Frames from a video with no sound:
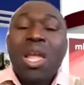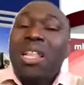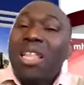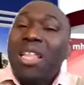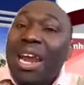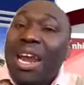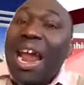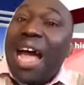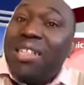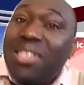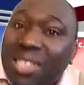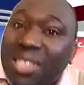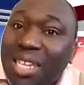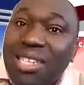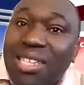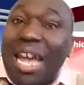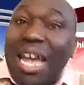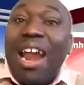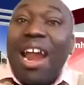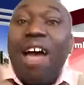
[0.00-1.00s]
There are
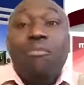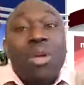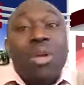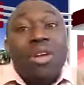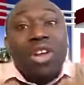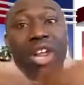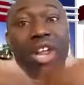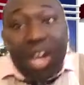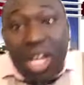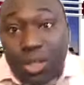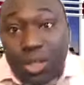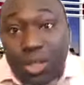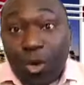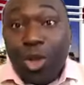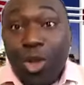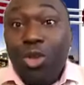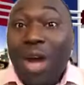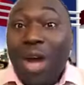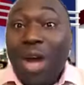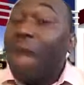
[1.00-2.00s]
things that have been released for
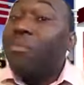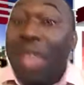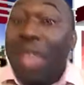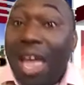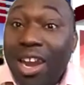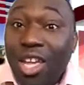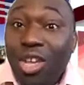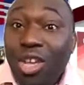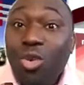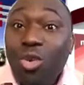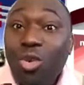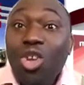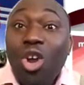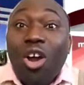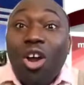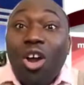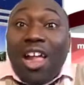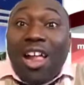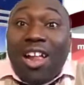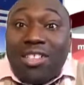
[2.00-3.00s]
you. I'm telling you, your
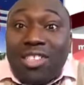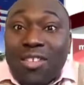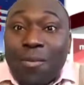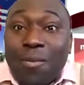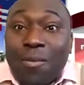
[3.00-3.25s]
health,